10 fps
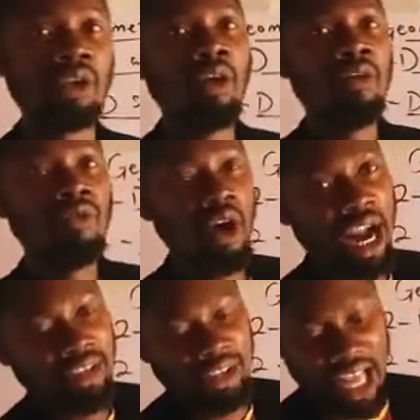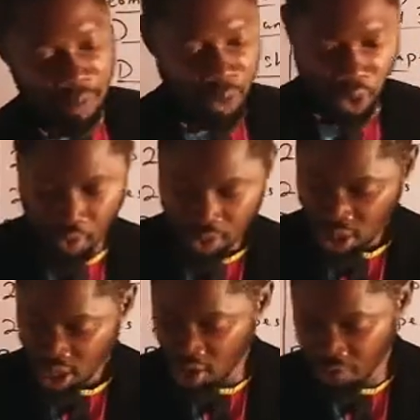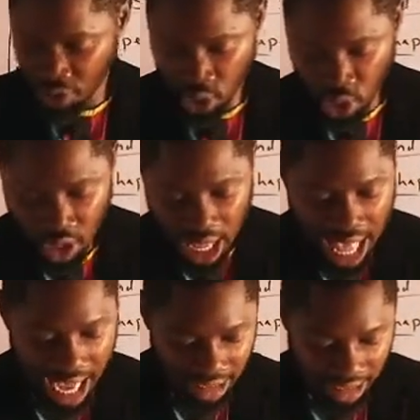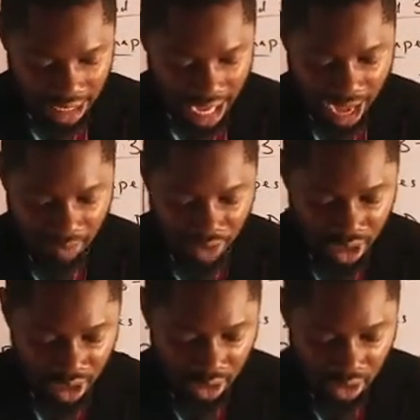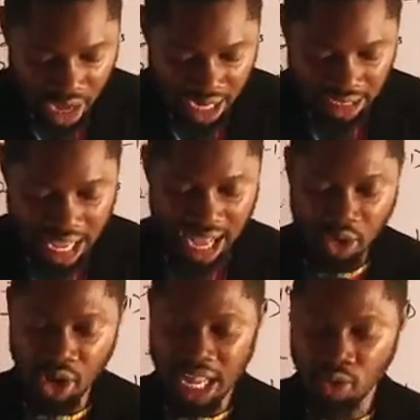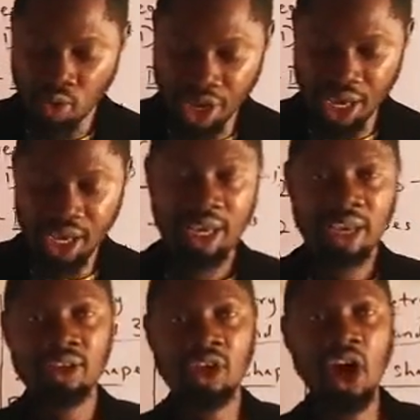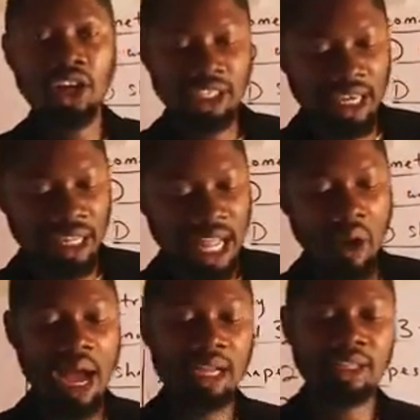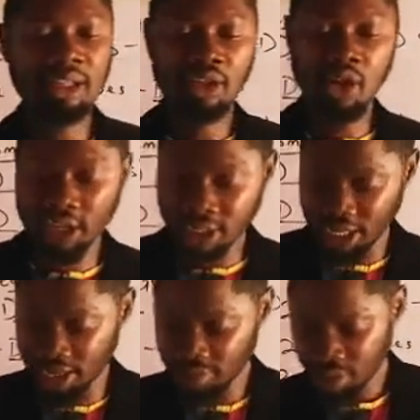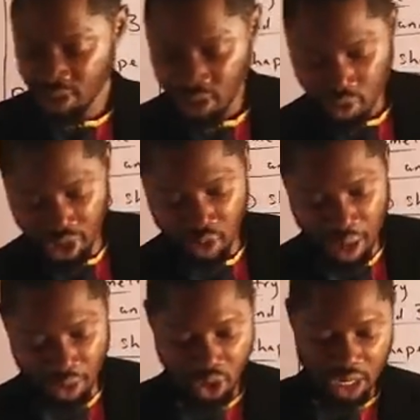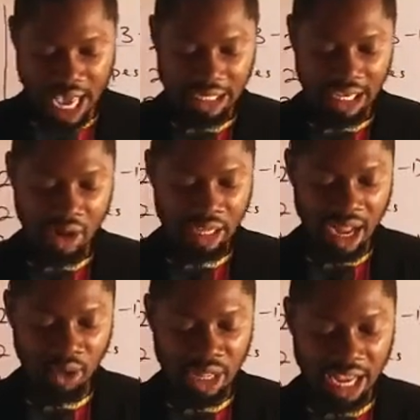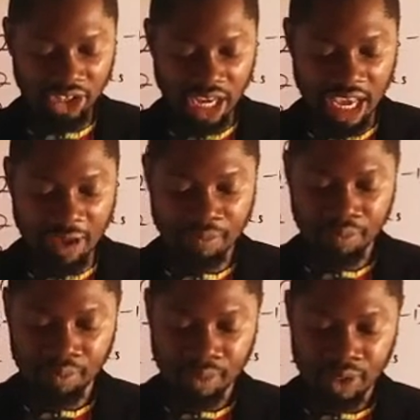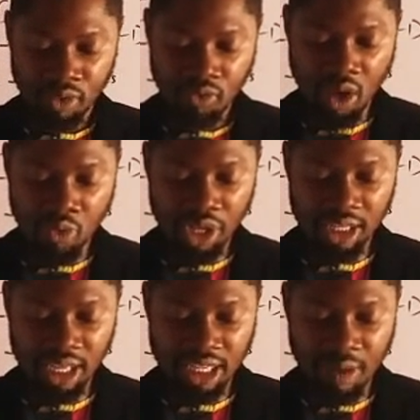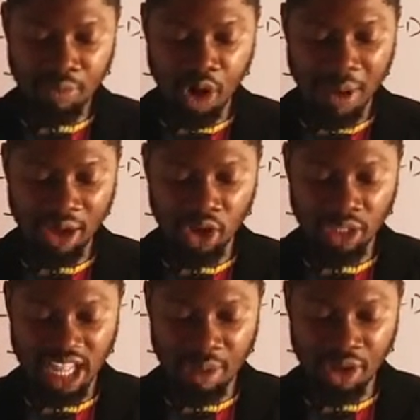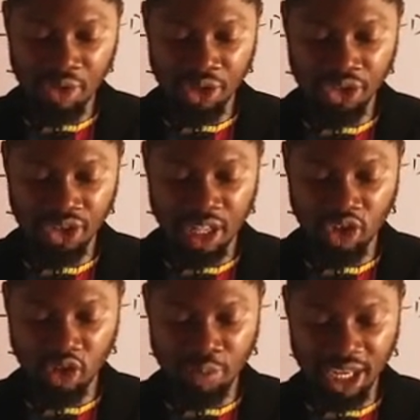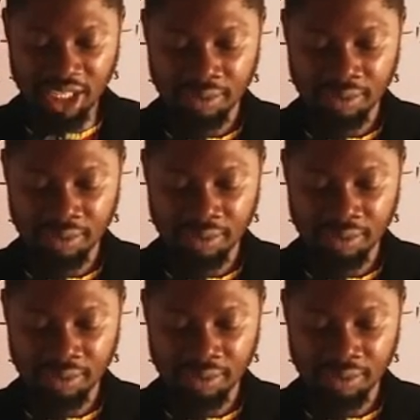For example, if you look at the rectangle that we got in our cutting, we were able to get a rectangular shape when we did the proper cutting. Let me reduce it a little bit.